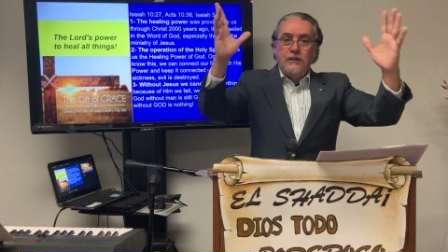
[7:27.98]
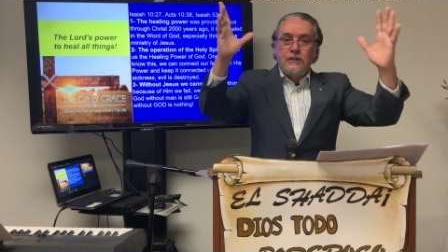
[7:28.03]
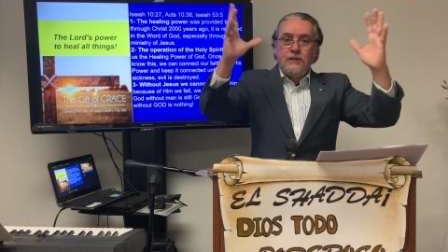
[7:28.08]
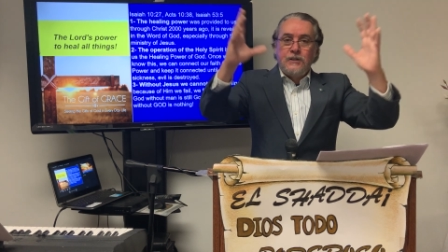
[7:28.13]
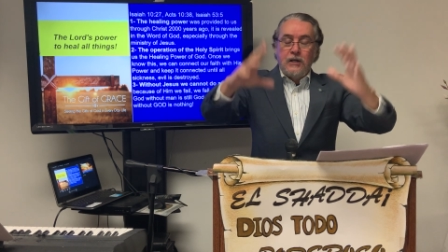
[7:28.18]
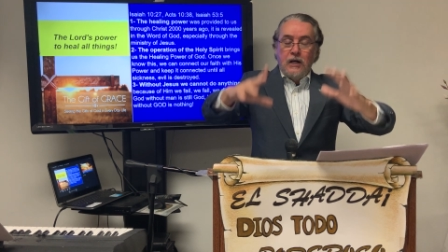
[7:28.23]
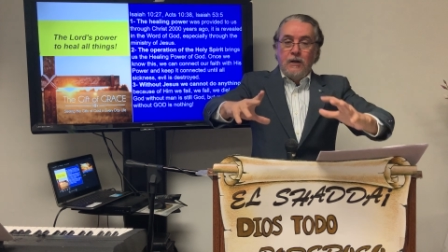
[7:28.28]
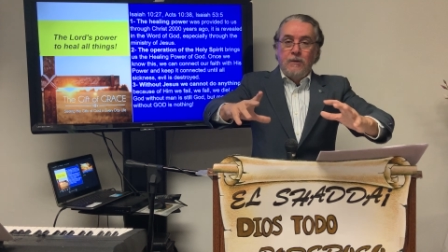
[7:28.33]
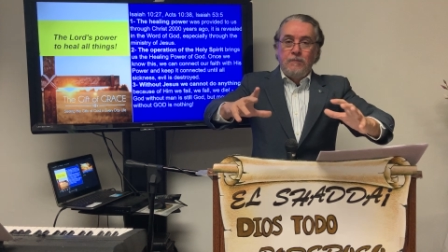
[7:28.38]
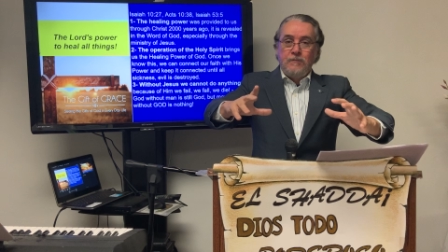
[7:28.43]

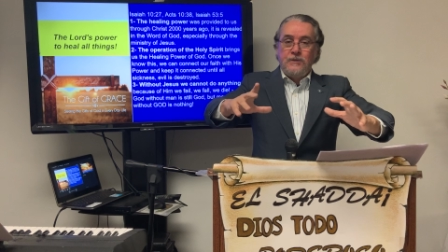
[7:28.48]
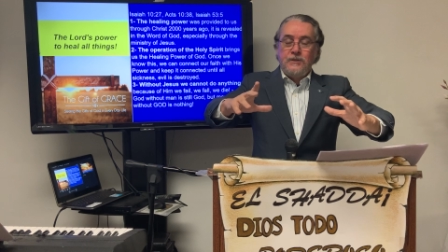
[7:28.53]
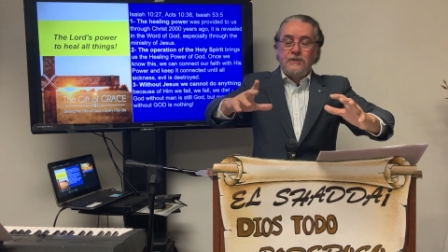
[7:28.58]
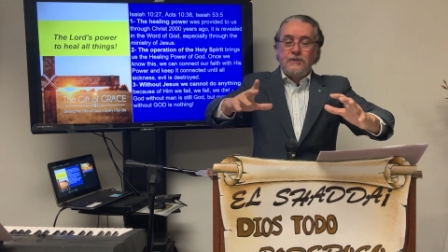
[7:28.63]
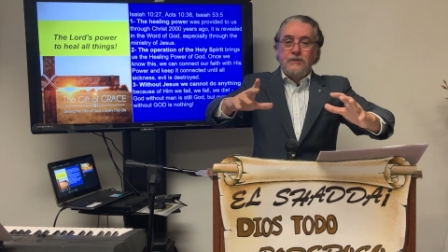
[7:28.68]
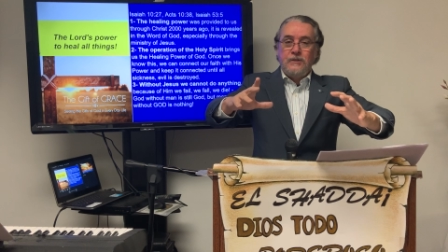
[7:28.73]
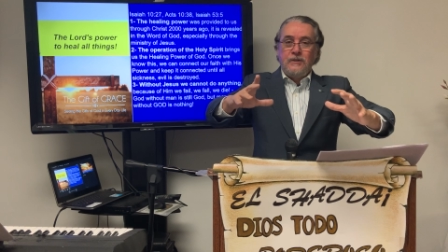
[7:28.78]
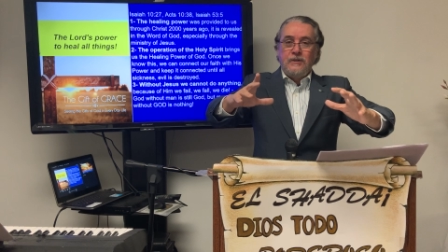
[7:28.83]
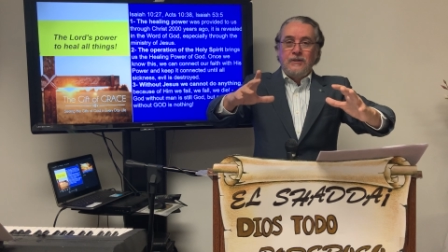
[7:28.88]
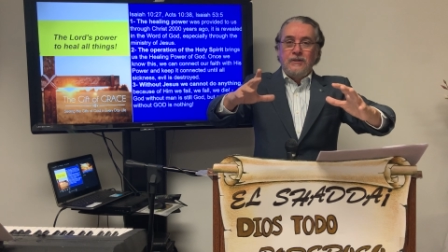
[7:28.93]

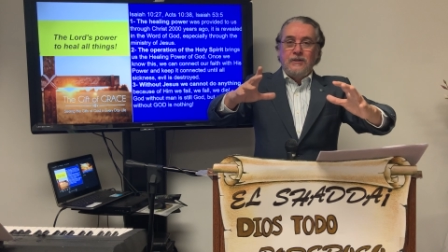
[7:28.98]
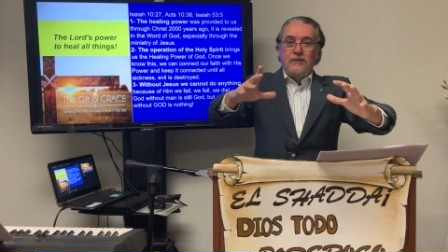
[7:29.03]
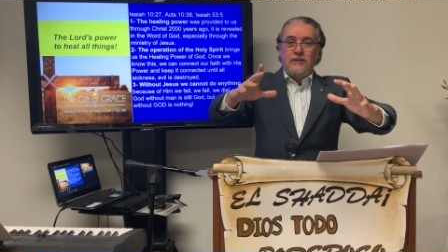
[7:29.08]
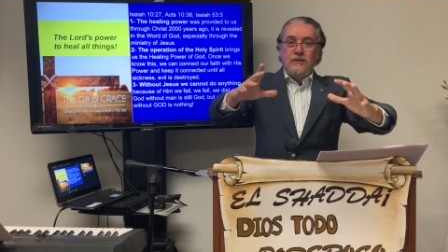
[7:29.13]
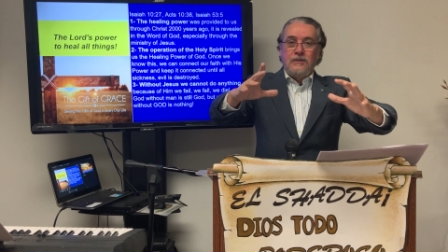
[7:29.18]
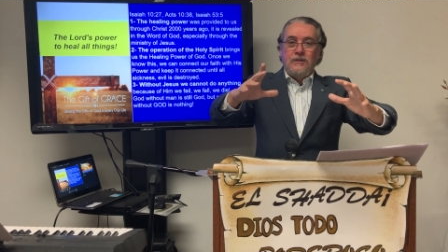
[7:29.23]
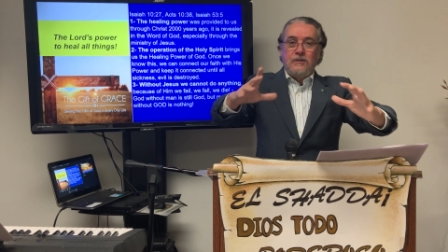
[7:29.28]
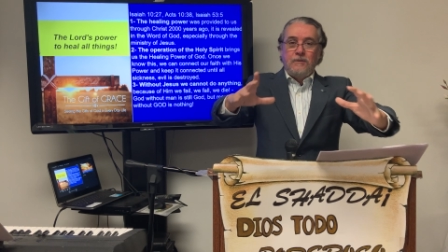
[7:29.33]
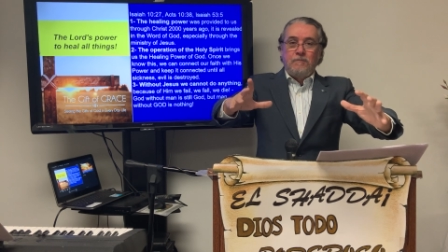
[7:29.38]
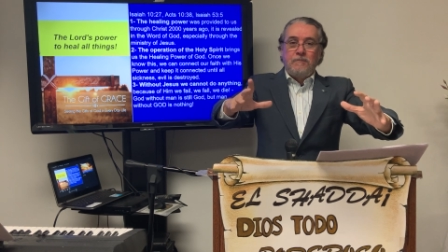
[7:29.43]
comes
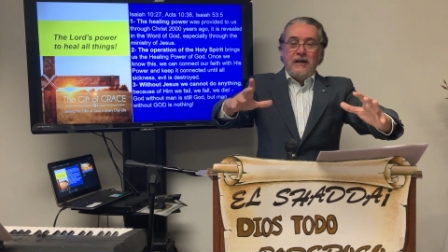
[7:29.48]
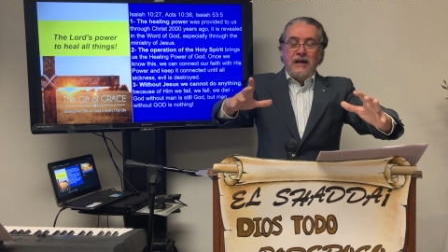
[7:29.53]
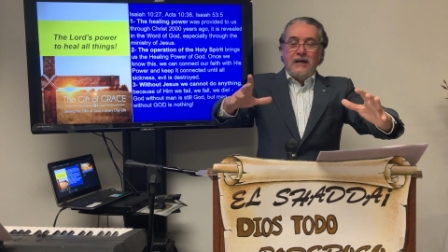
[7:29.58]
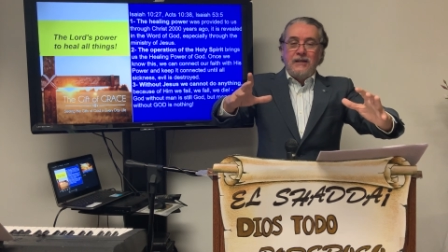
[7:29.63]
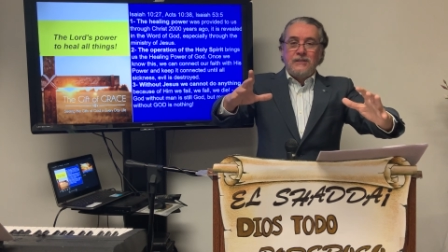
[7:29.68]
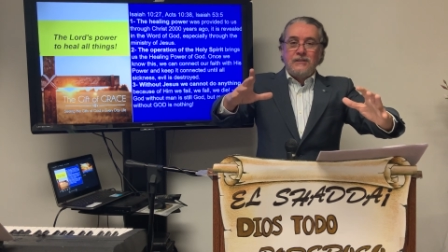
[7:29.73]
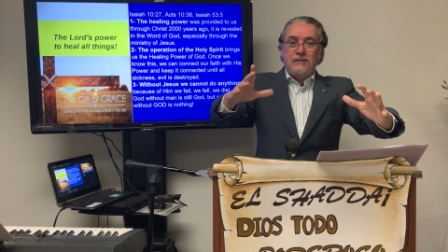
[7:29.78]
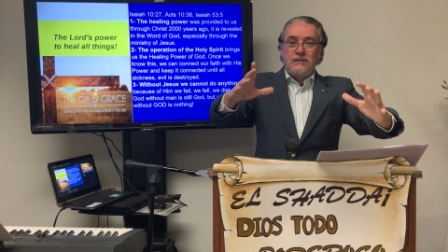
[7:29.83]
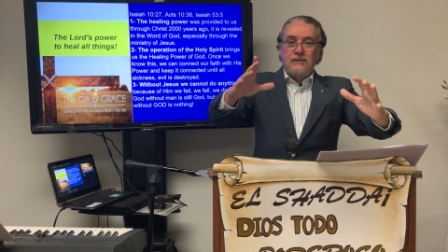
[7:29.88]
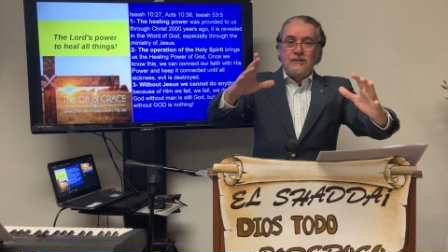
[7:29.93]
to
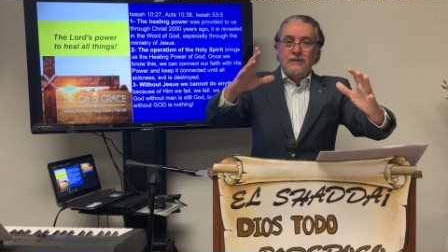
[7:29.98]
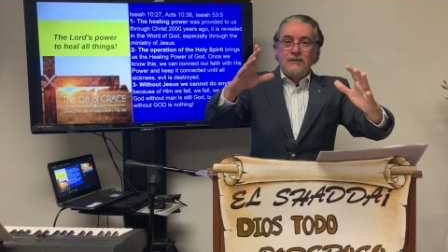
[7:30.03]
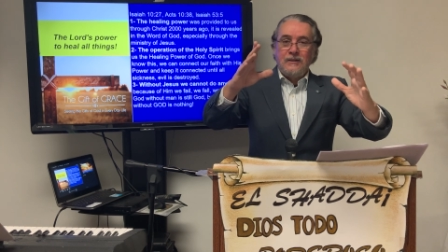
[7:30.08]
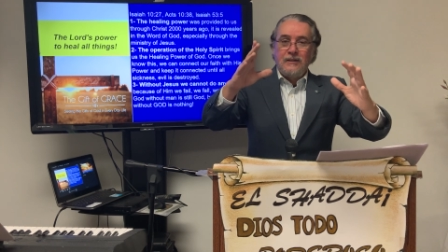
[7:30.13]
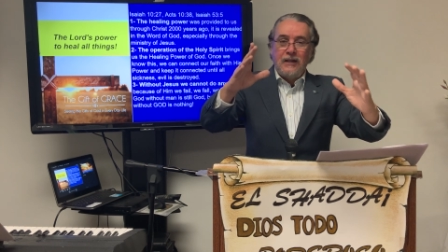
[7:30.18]
pass.